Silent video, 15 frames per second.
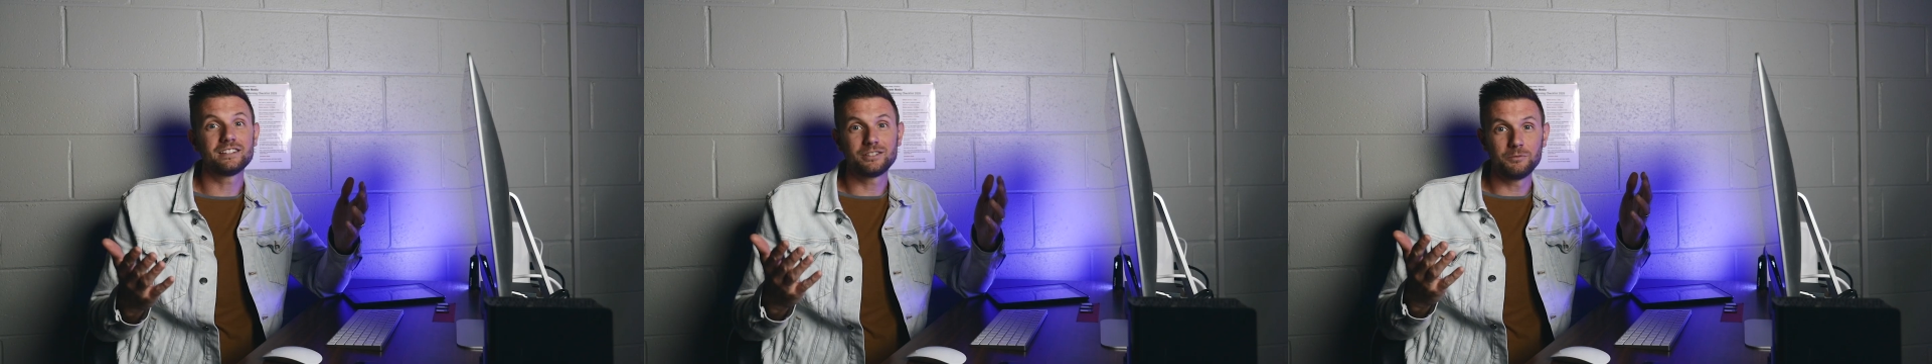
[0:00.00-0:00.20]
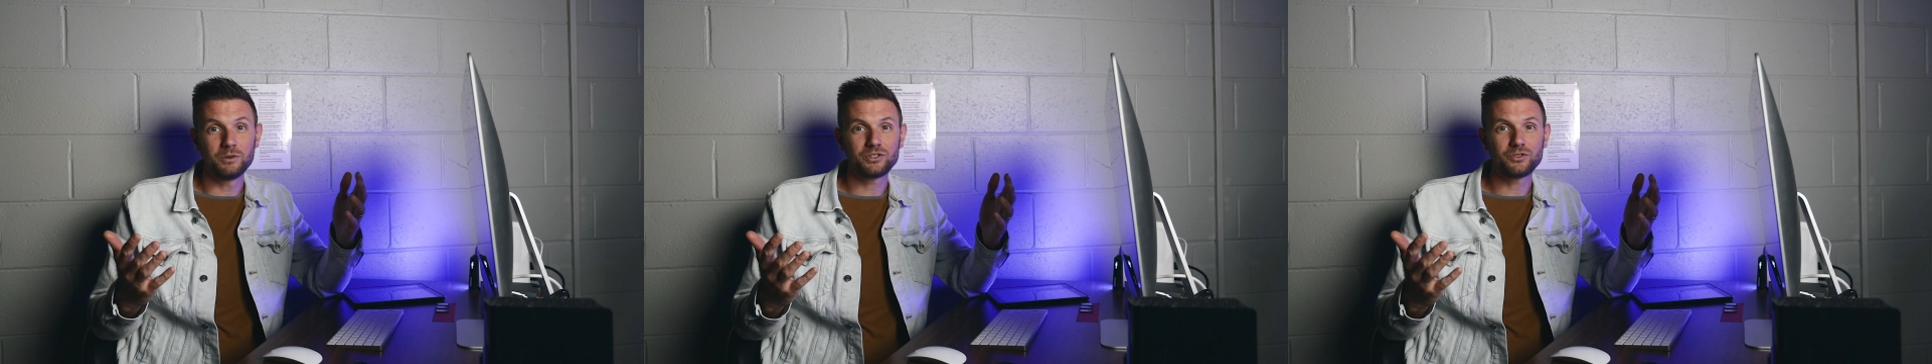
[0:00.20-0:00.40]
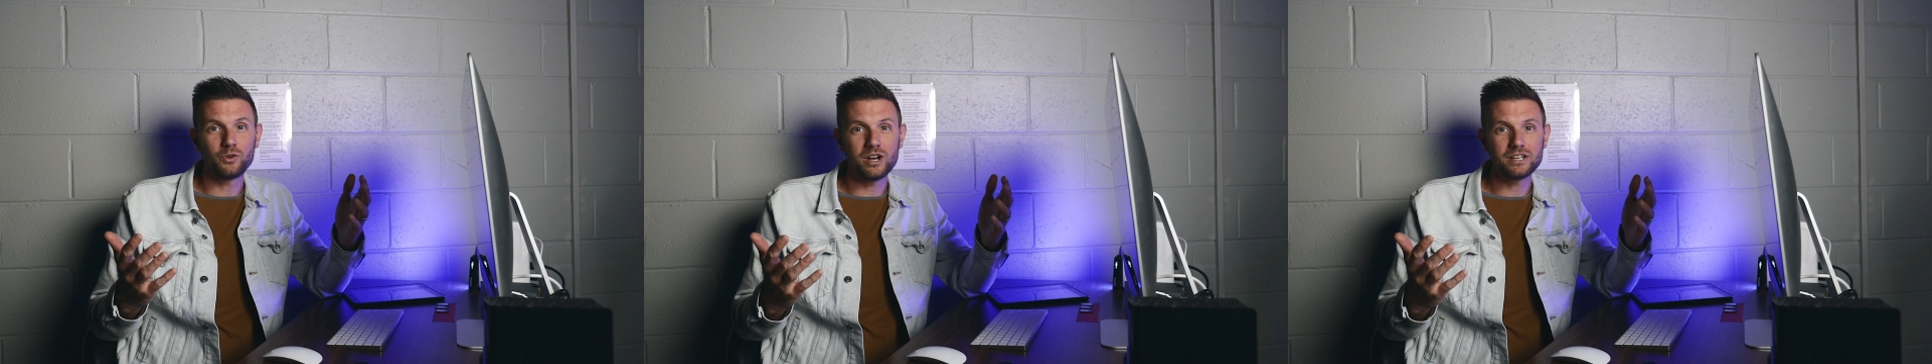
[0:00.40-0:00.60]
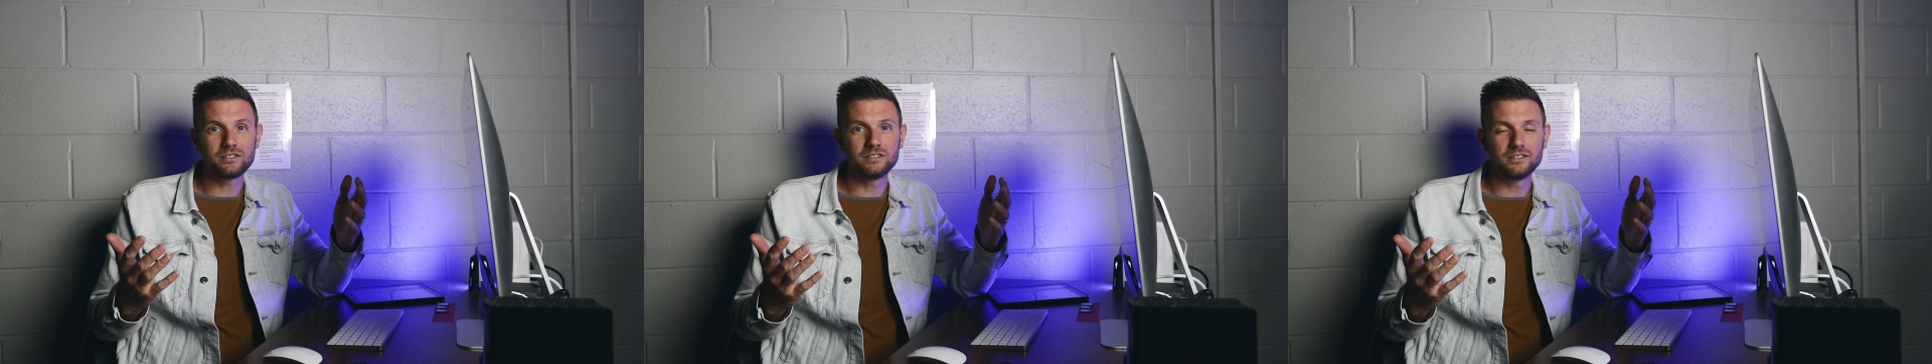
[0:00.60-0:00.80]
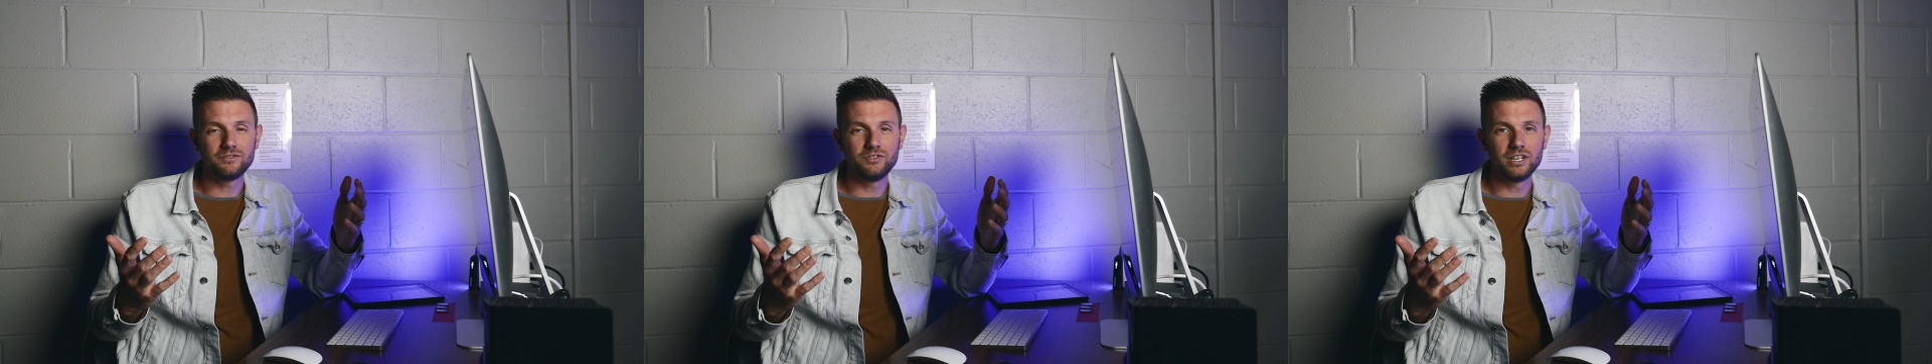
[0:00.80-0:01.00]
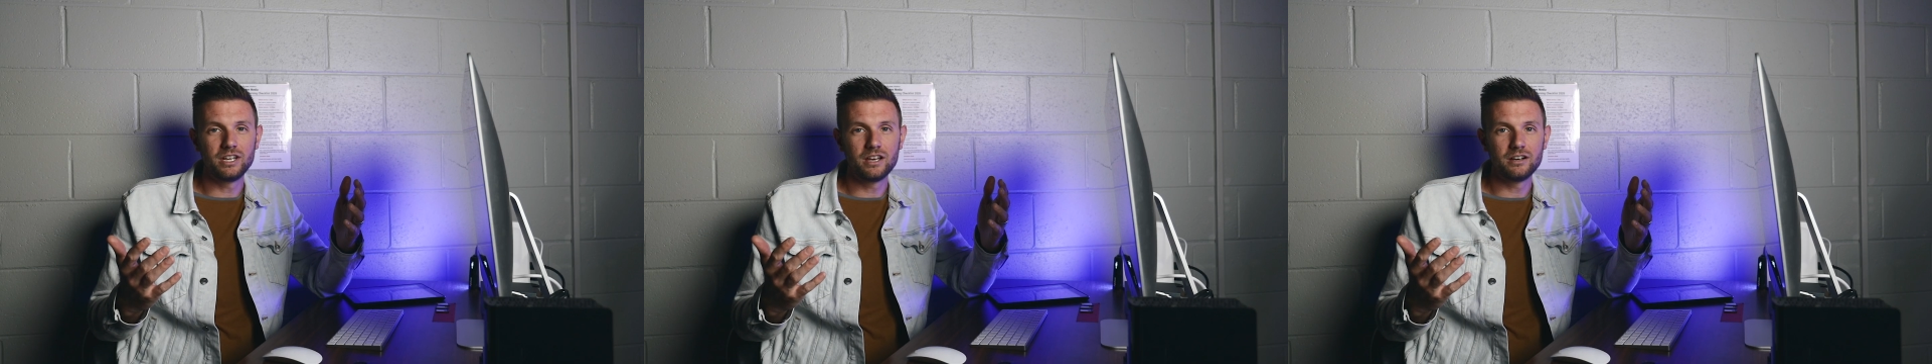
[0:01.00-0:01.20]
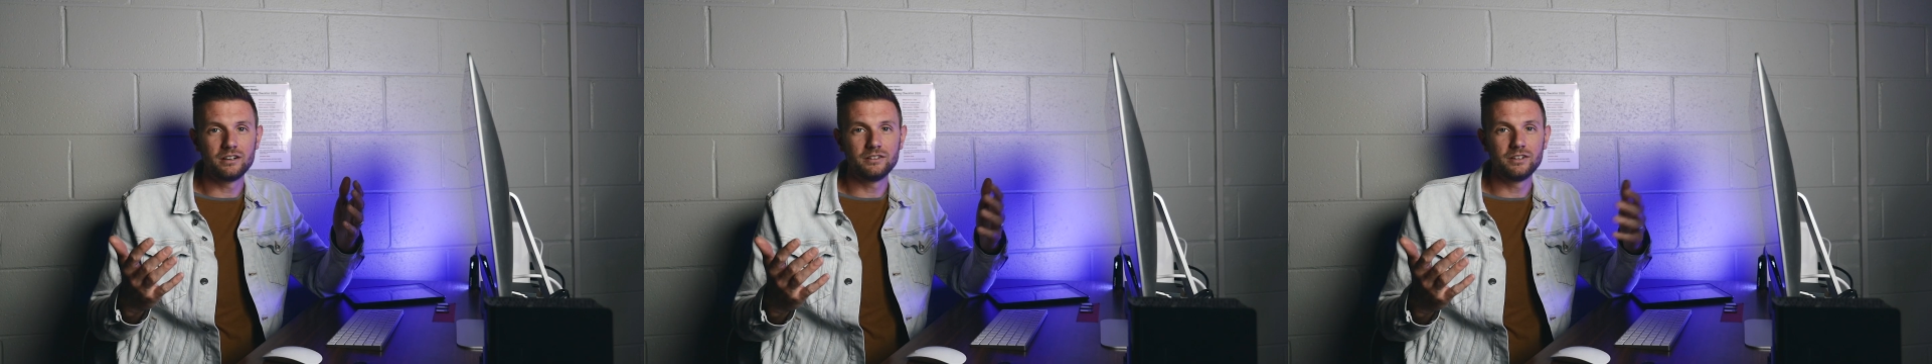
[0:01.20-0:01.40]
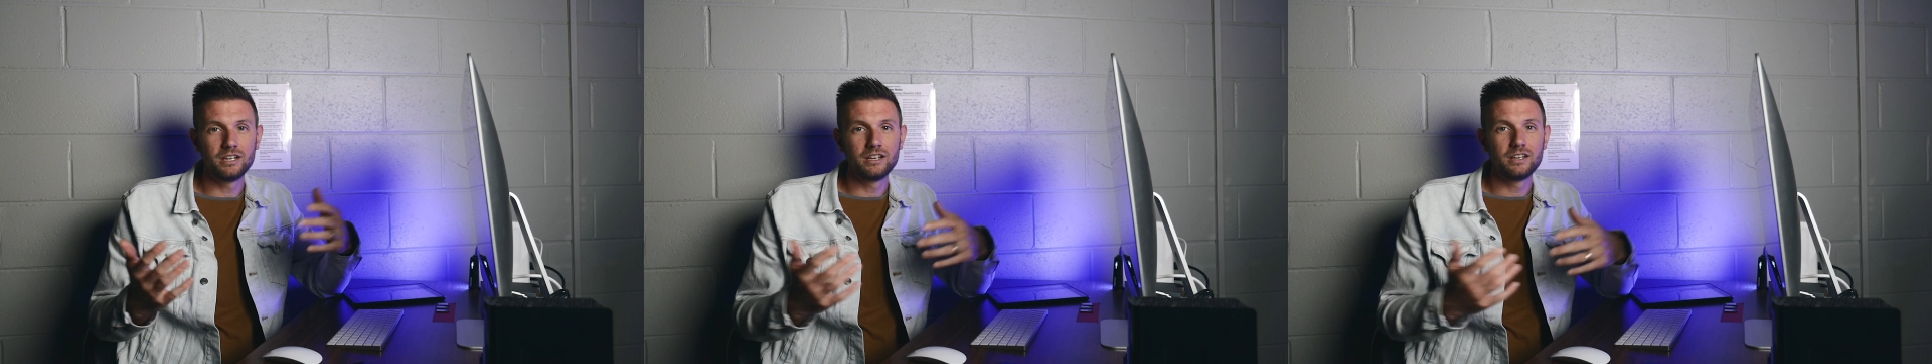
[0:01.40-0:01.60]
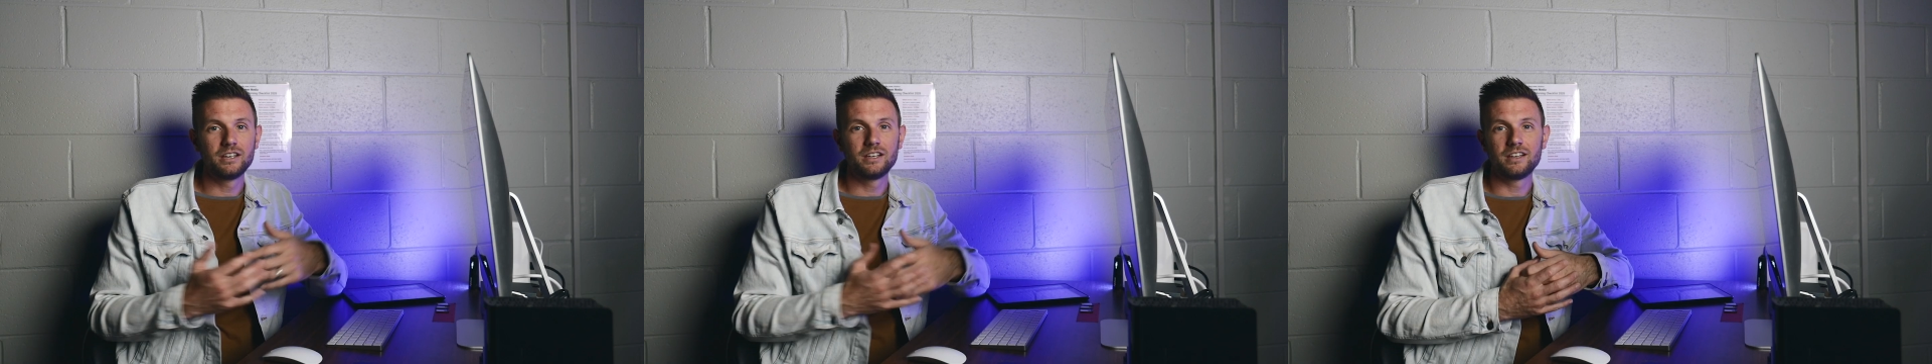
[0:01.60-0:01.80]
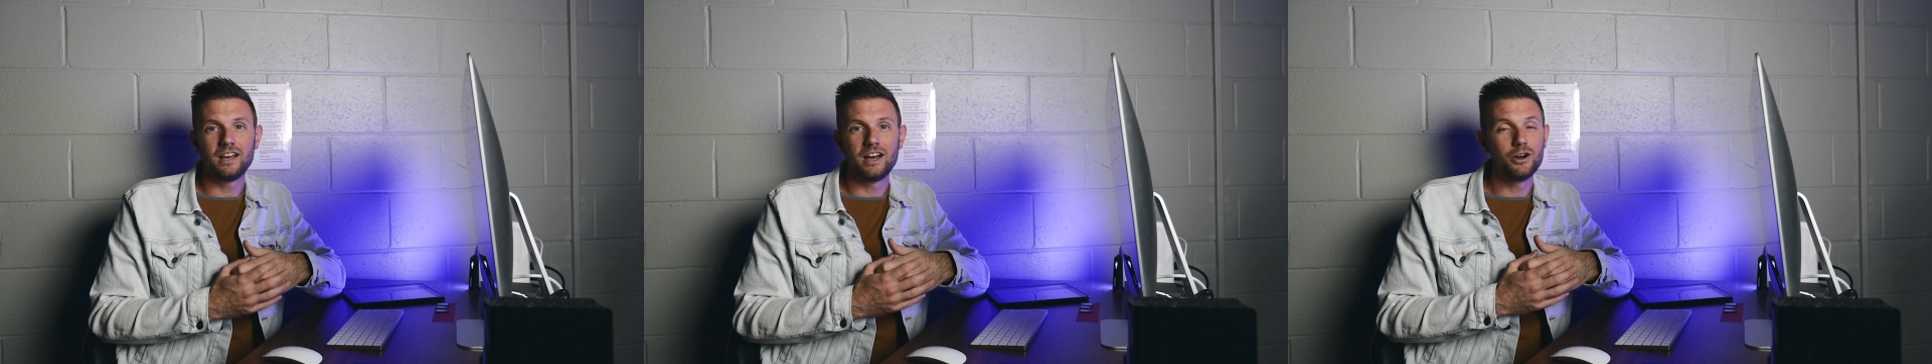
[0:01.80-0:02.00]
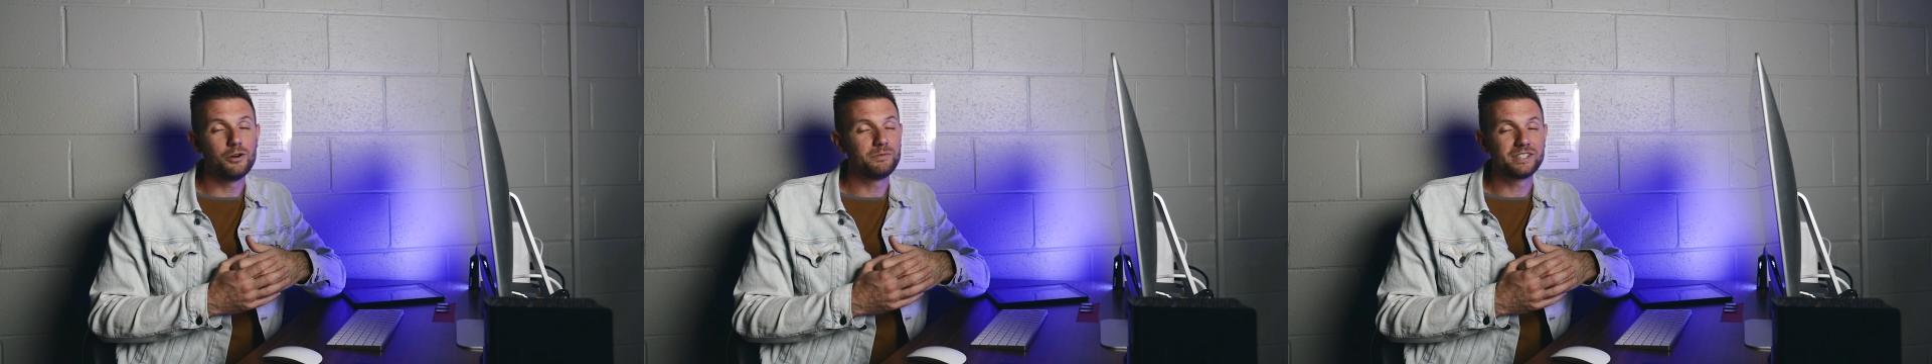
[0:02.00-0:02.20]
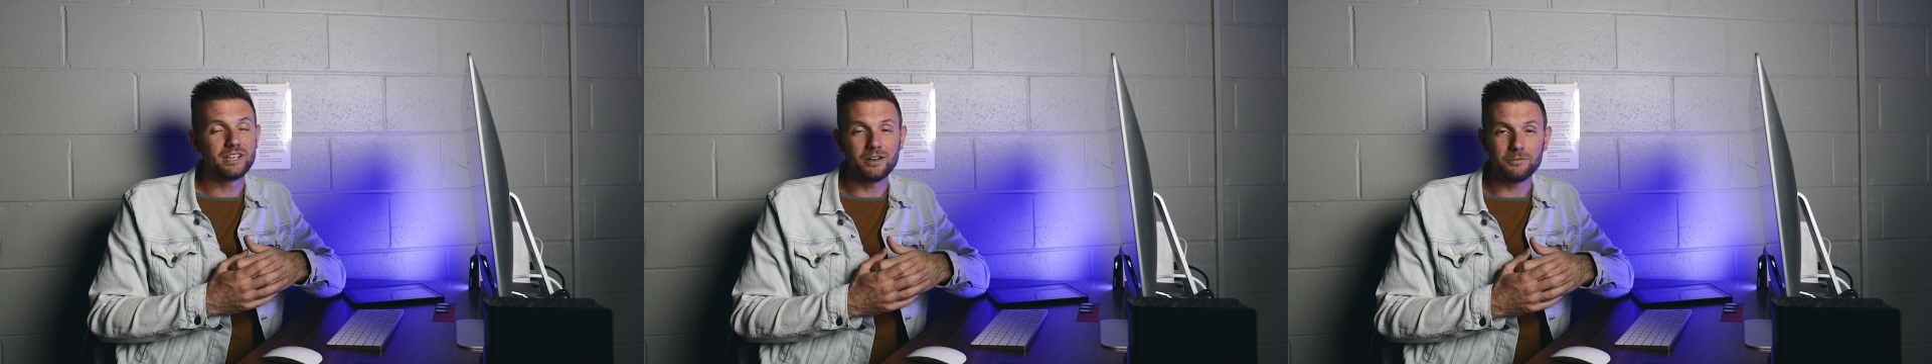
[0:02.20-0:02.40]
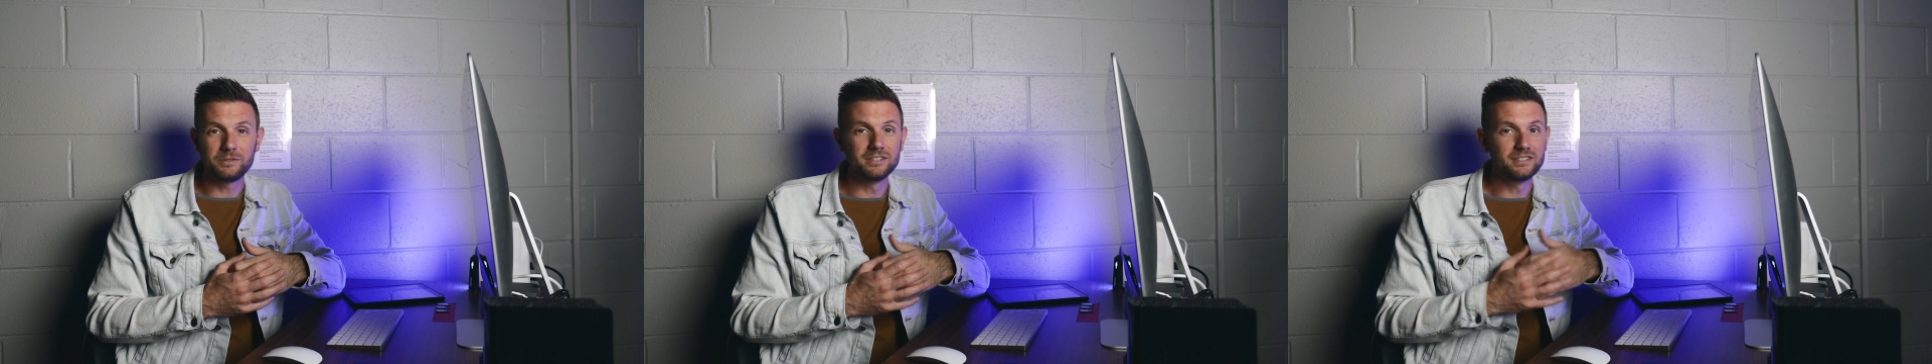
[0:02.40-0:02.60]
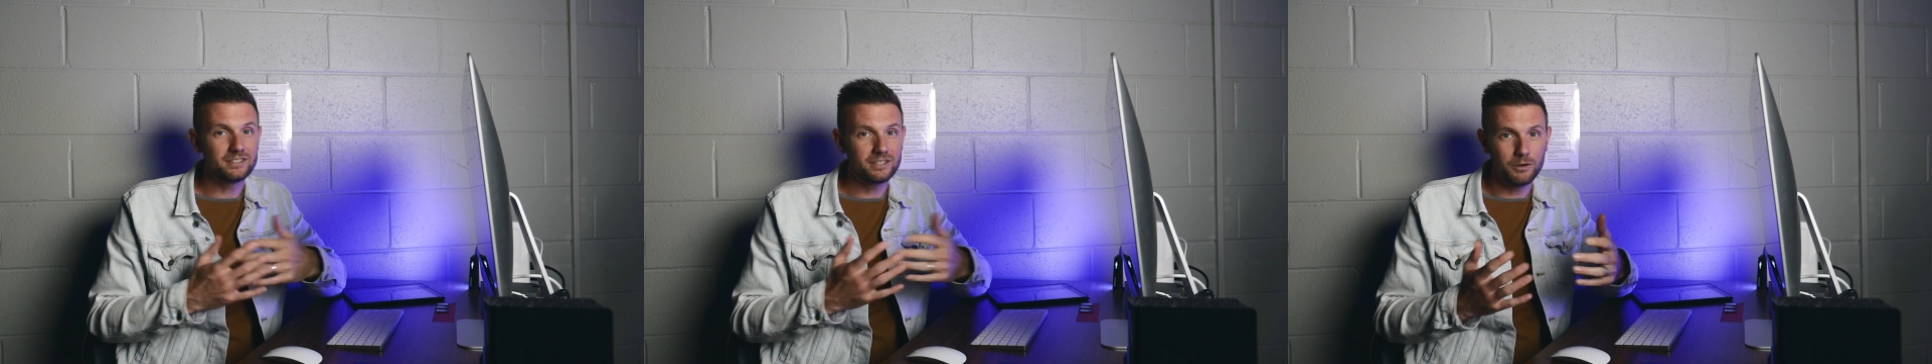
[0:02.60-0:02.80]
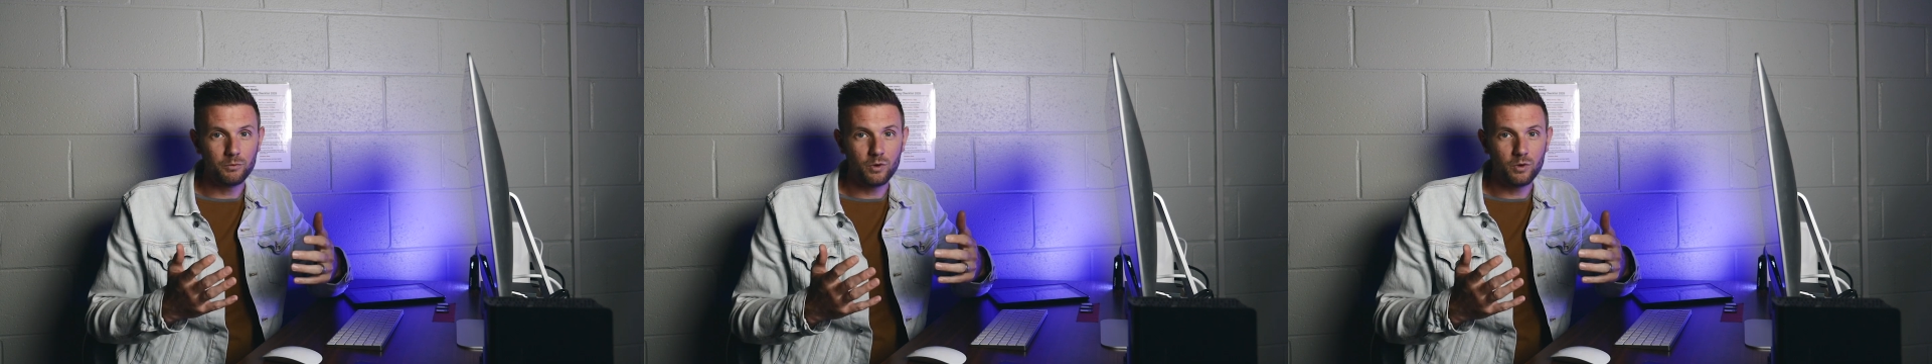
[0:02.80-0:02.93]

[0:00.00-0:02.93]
so much for watching this video. I hope it's helped in some